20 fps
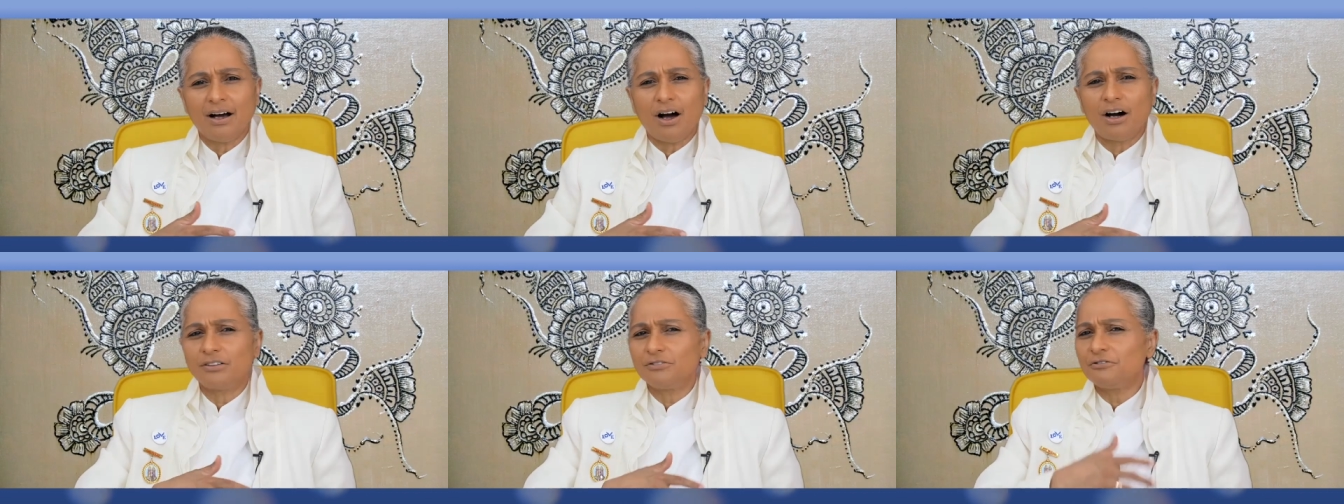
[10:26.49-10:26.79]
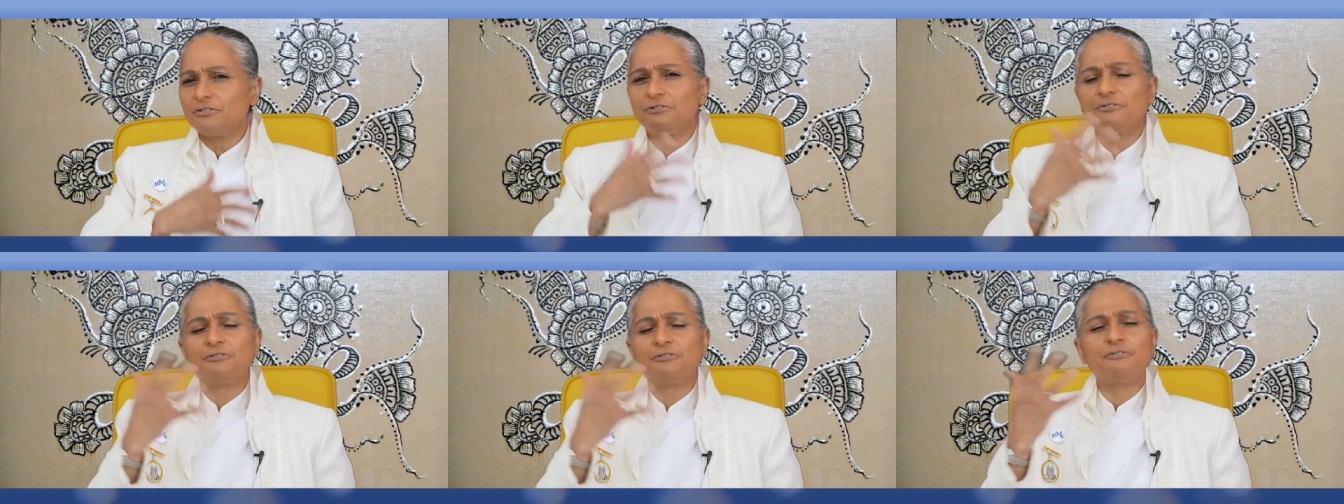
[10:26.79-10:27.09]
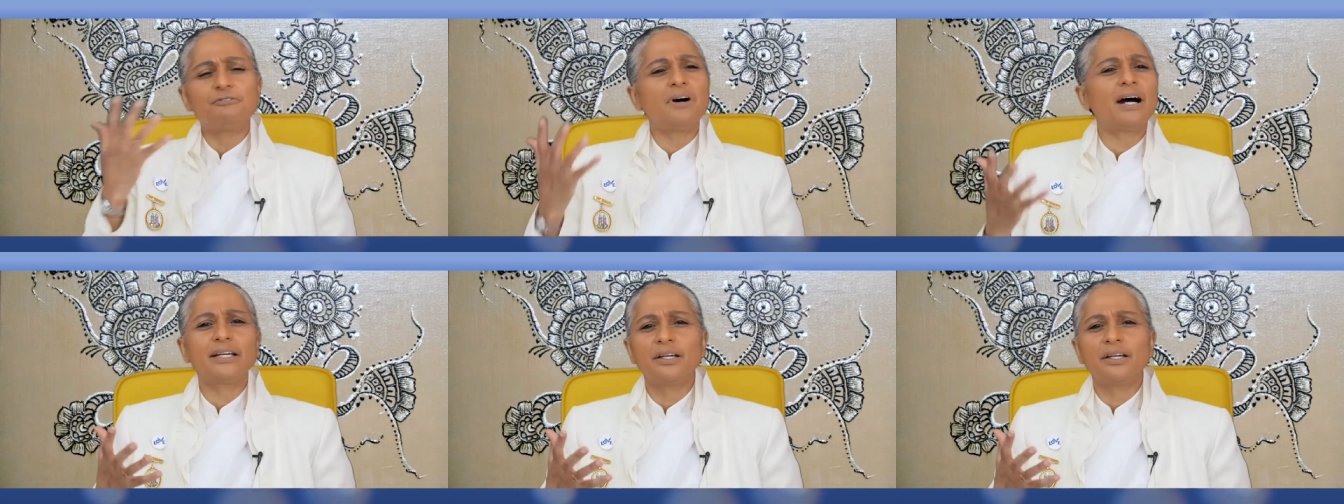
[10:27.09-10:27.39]
on
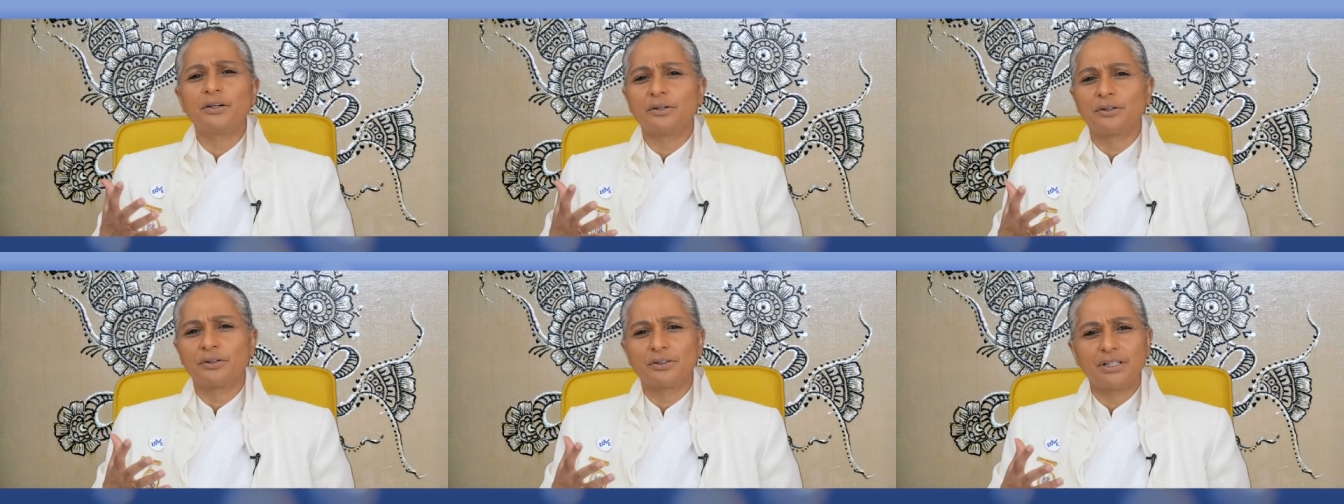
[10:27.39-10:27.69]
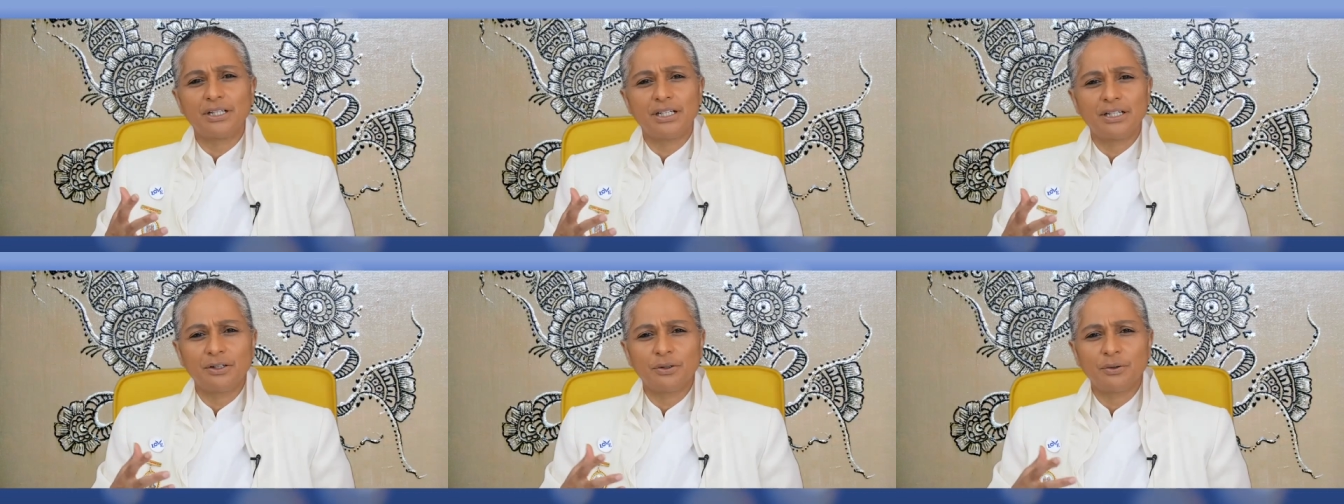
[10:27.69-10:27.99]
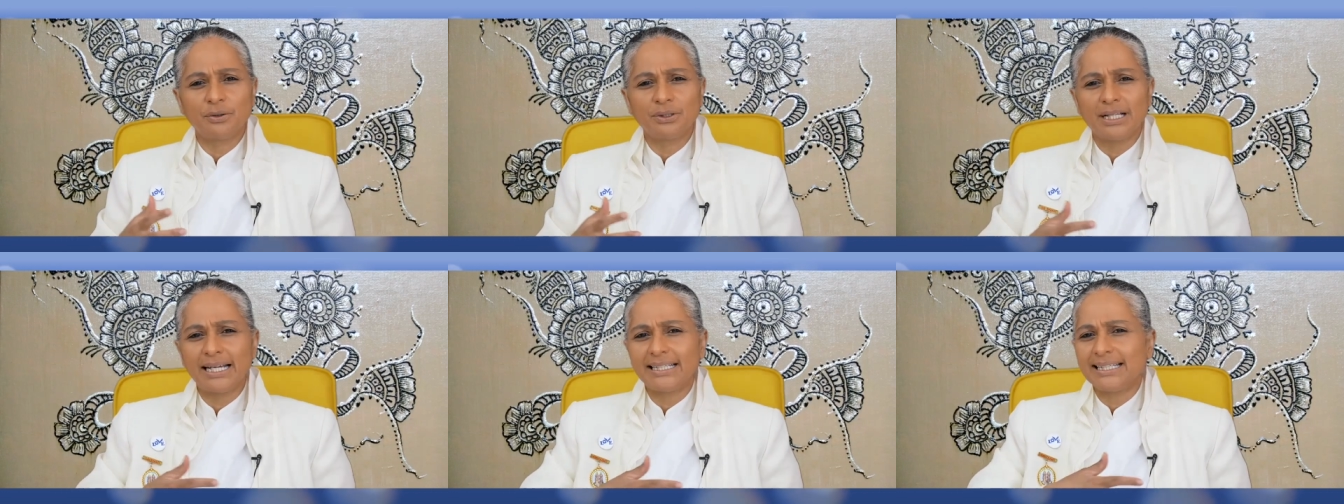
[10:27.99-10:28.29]
fire, you
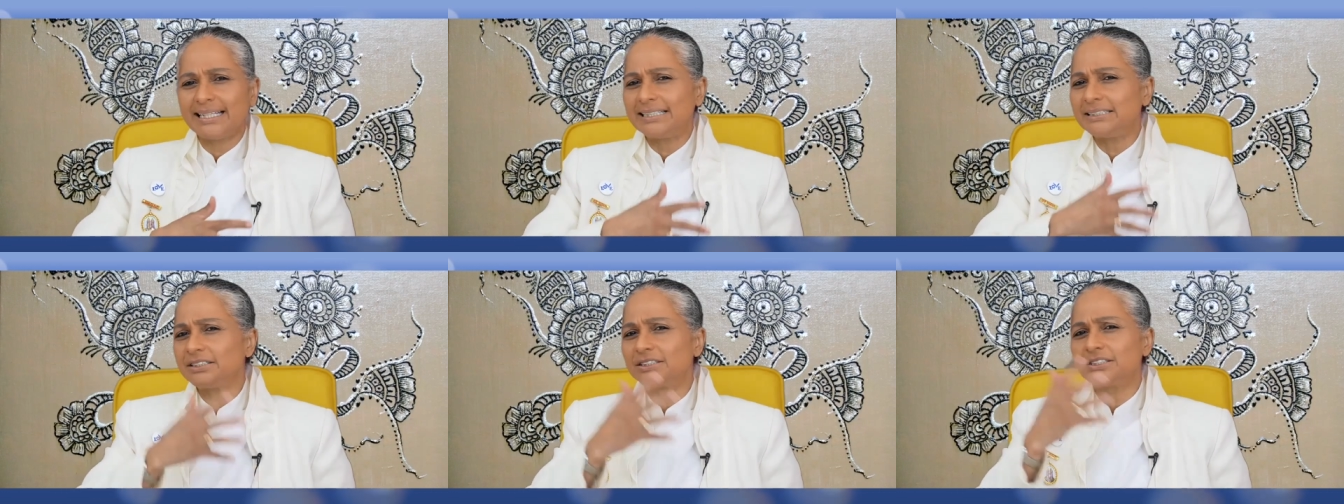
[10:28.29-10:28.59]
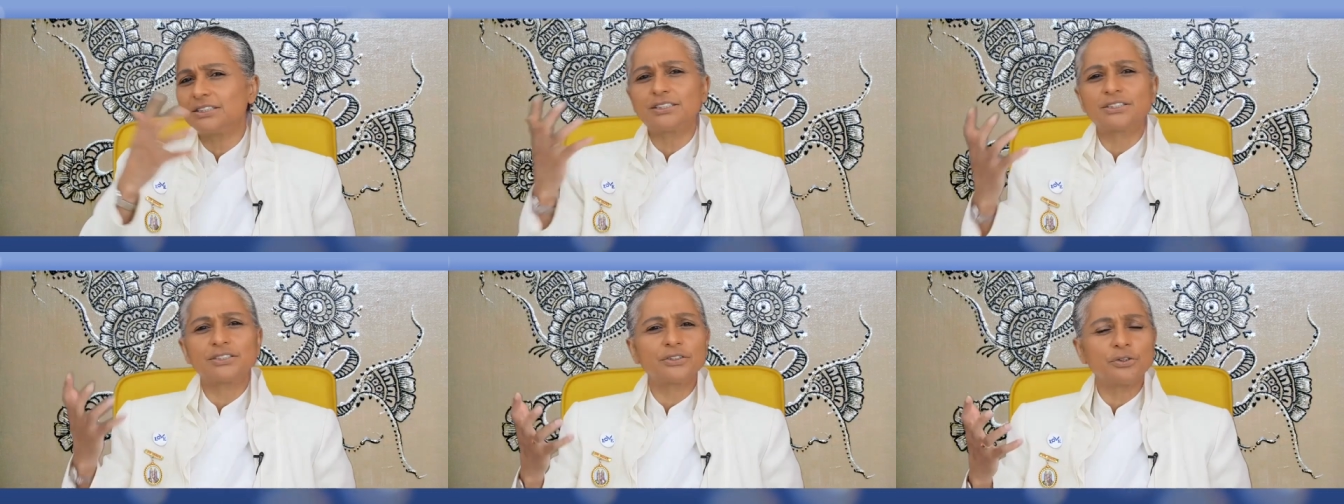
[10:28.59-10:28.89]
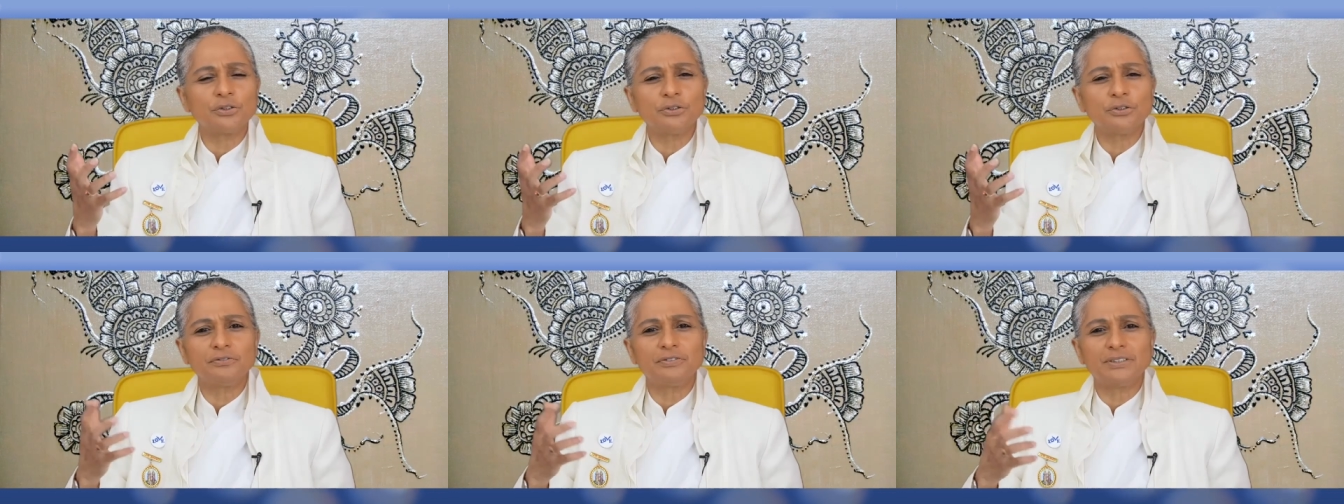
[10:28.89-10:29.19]
know, like in
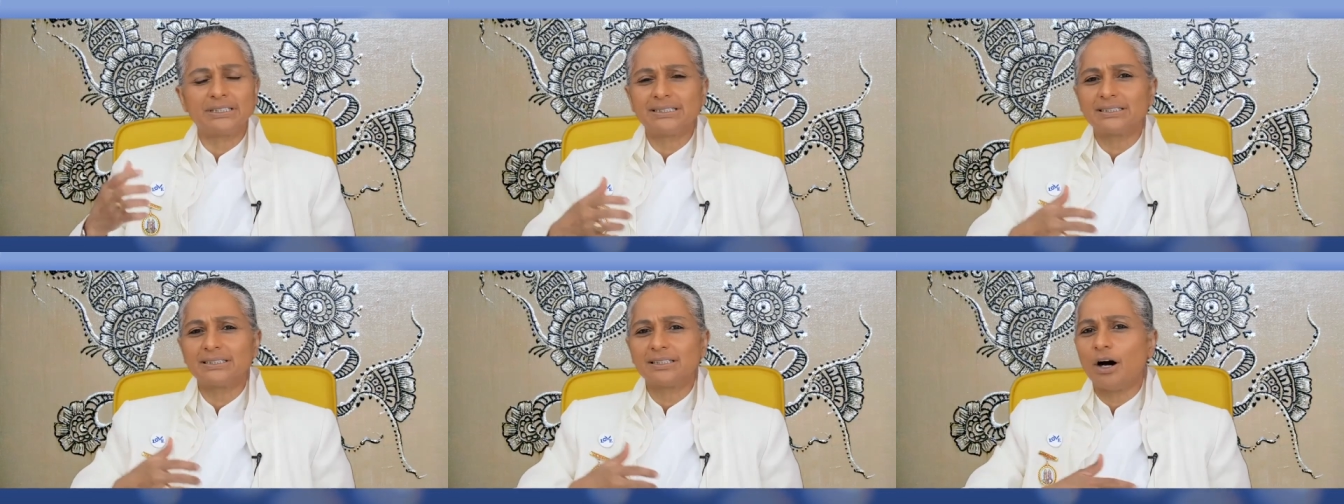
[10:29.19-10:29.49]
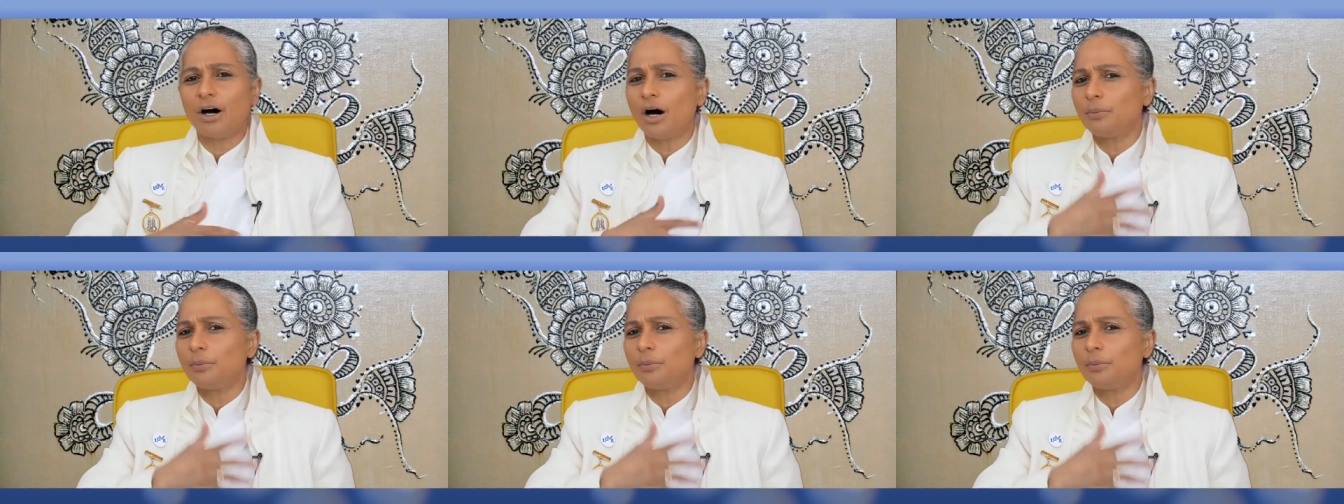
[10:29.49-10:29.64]
service,